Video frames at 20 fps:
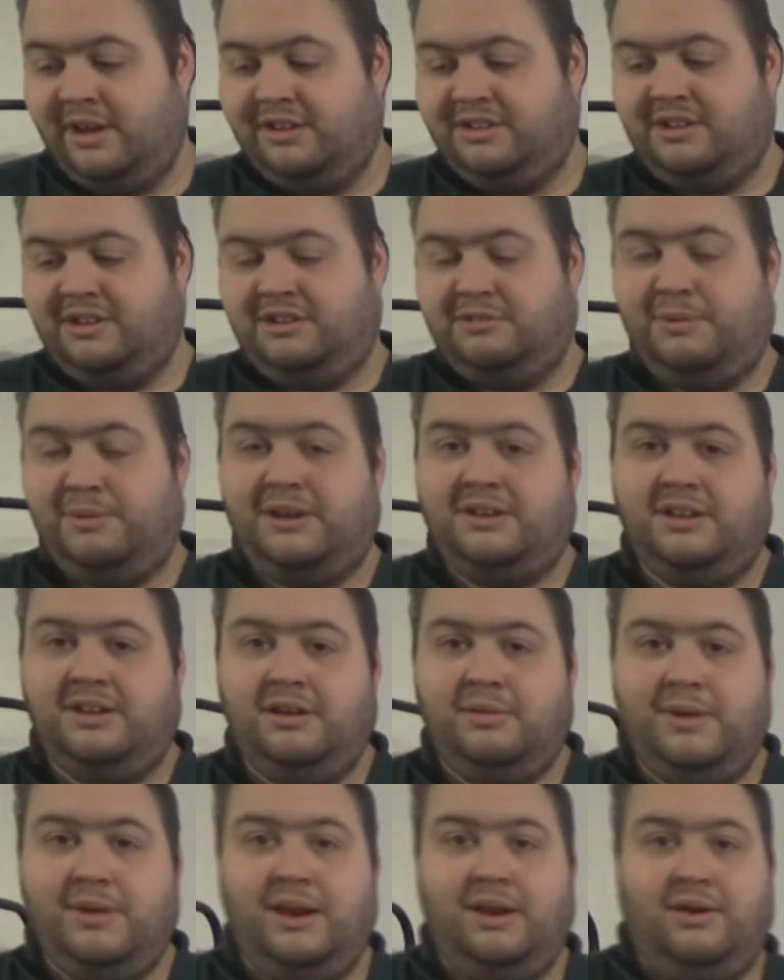I was
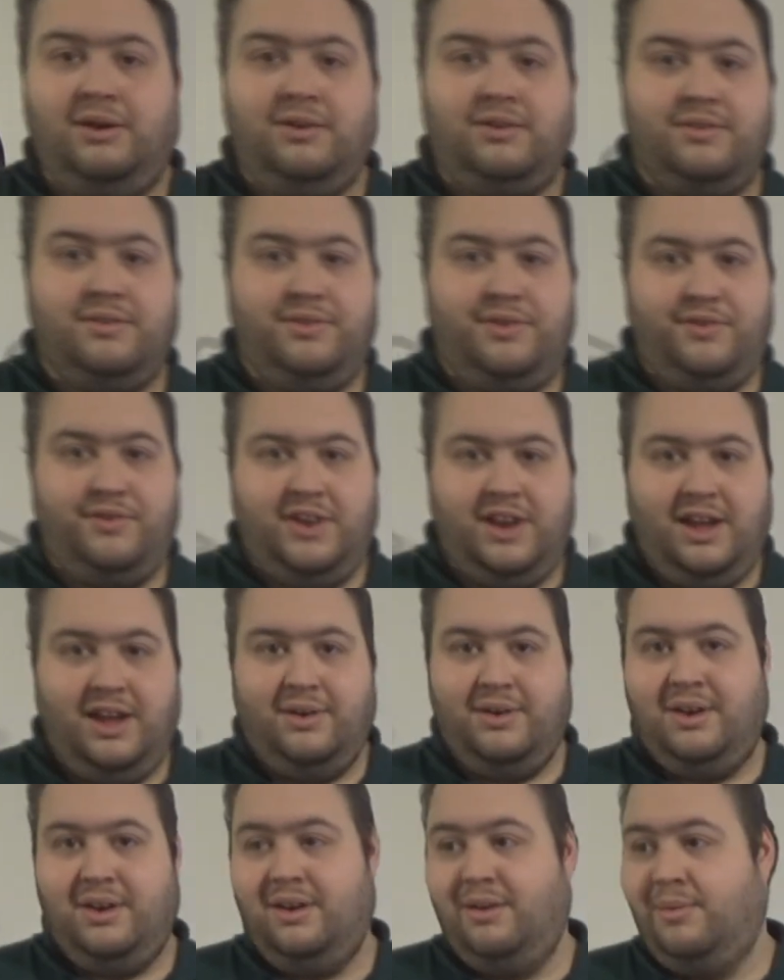expecting a bit longer of a
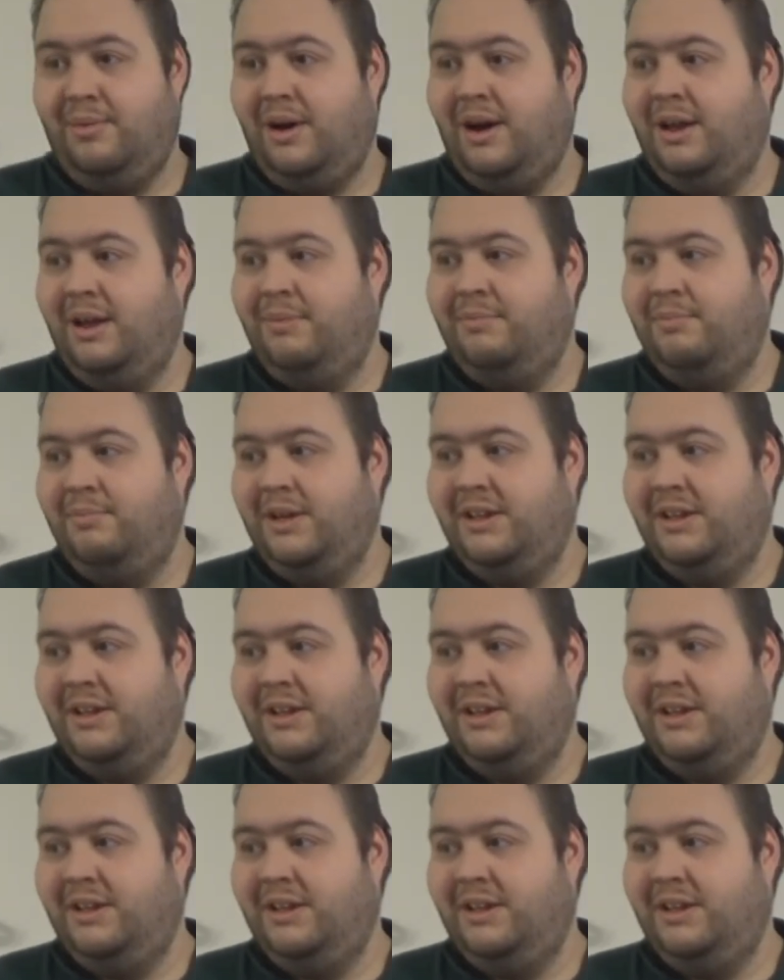video, I don't know why,